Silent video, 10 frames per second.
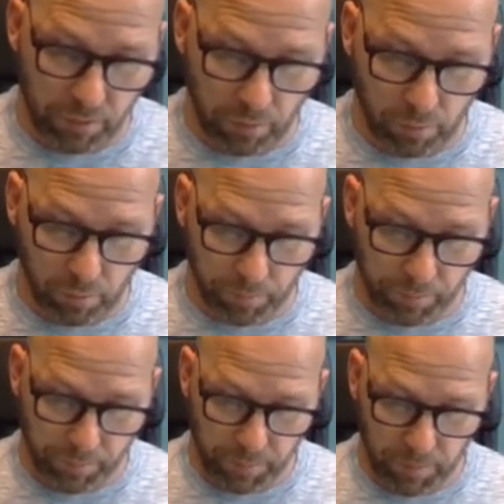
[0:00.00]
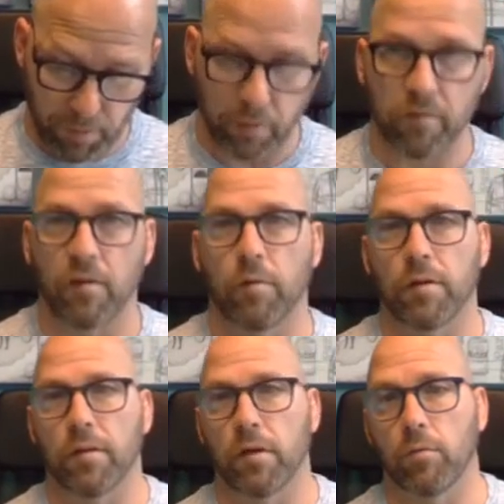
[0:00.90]
to your home. You can see
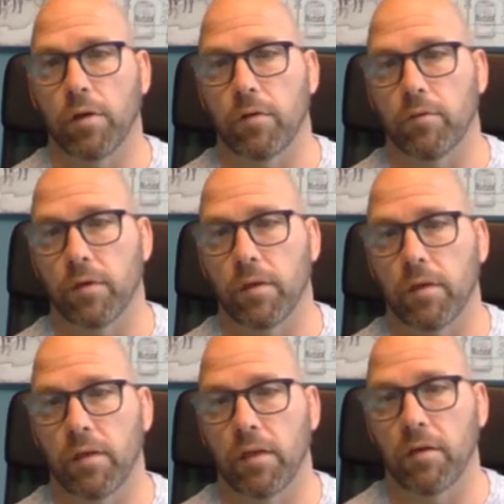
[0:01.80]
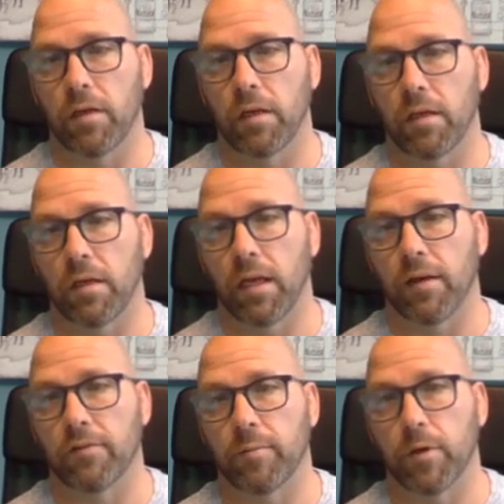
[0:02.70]
right there, it went over it there and add
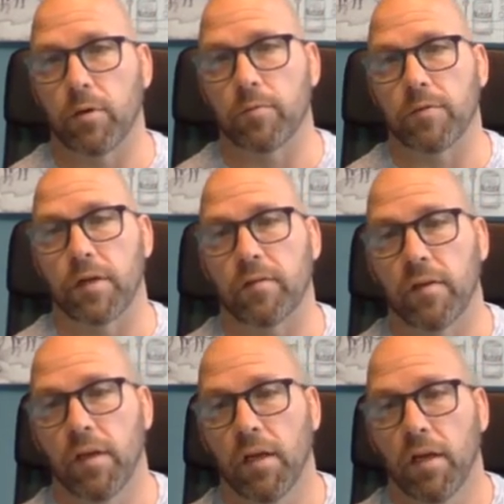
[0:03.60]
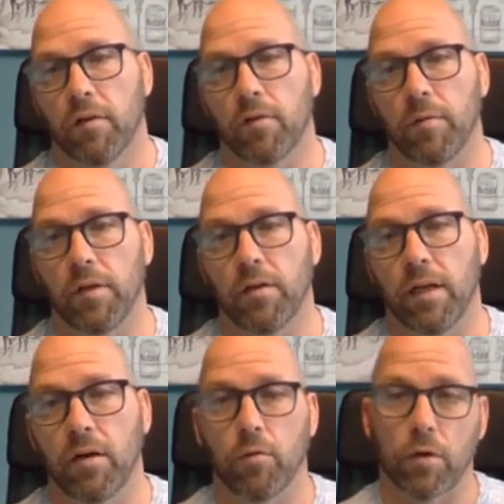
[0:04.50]
it to my home device. From here
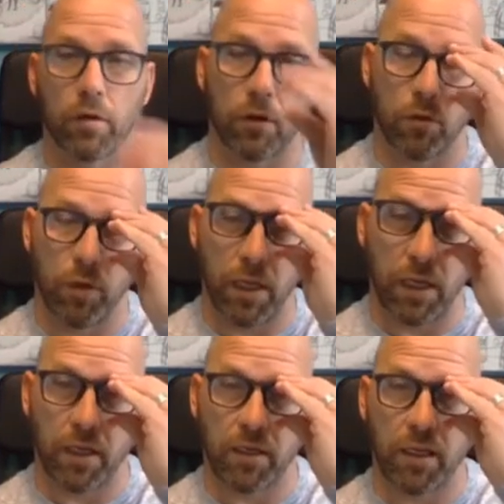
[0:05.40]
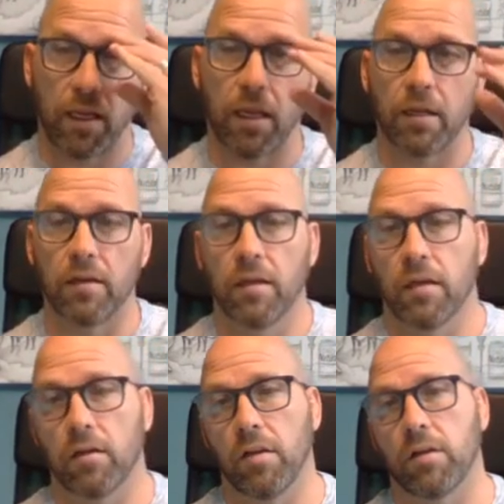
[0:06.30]
now, we're going to go ahead and
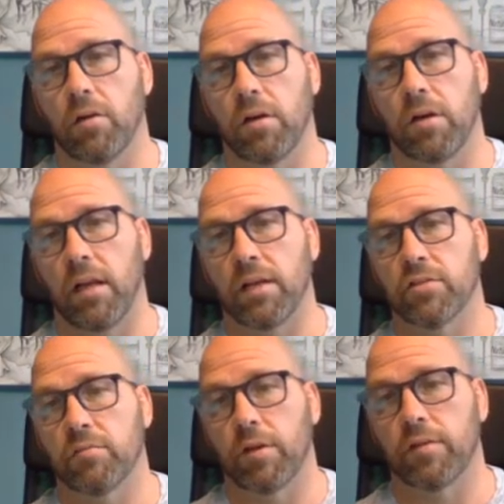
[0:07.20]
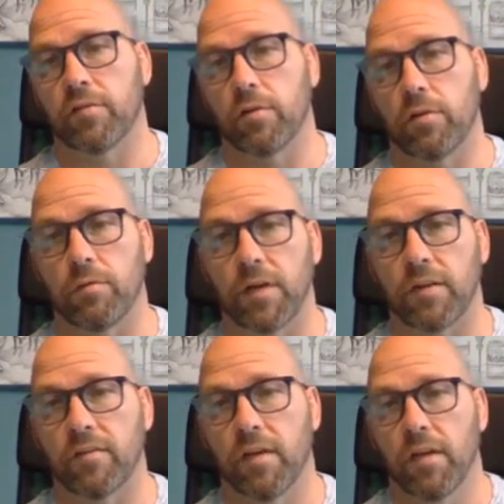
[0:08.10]
click on it and actually register the
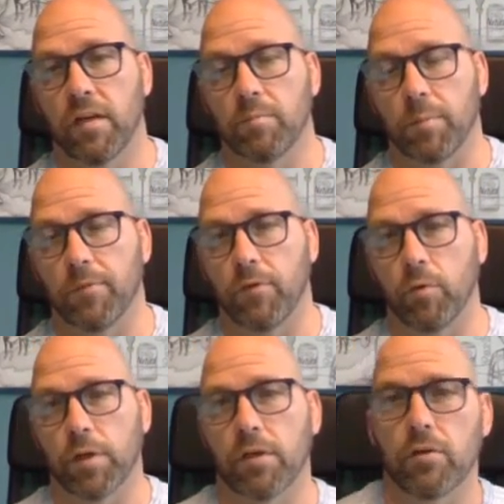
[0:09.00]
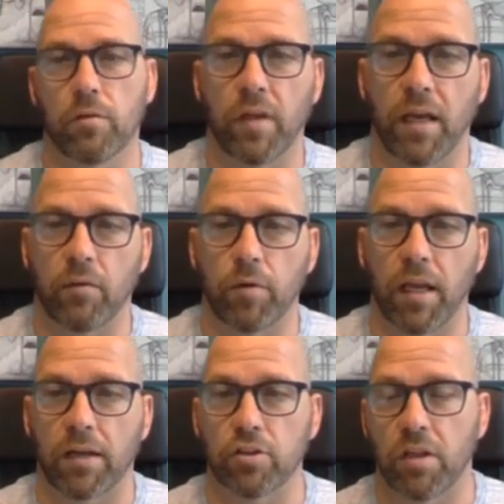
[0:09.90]
device. But before we can do that,
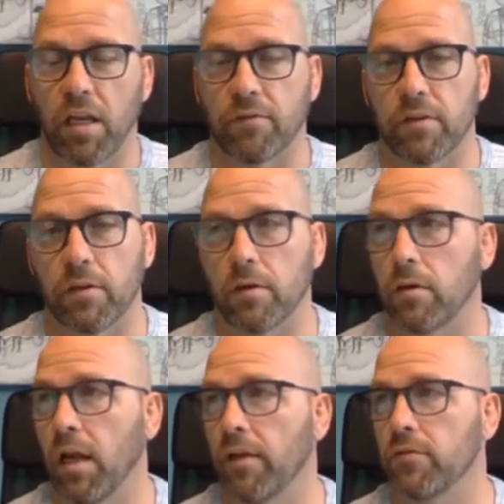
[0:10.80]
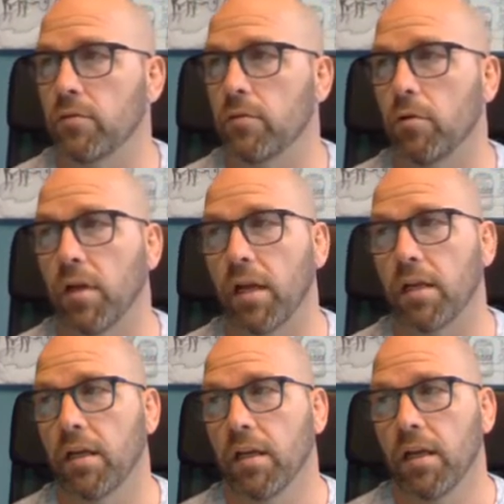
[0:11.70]
we actually have to go
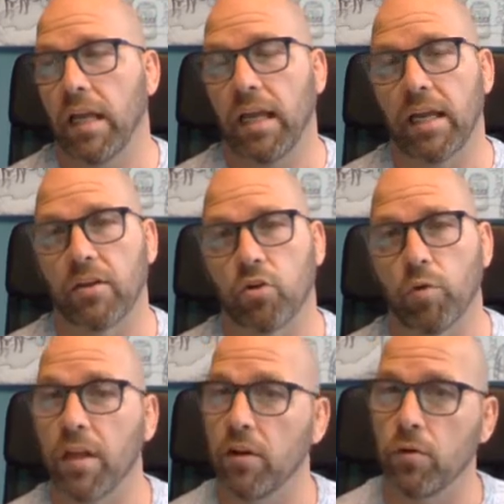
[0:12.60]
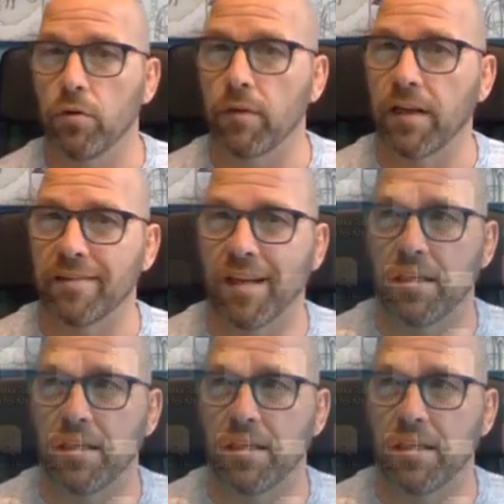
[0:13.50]
ahead and create a new device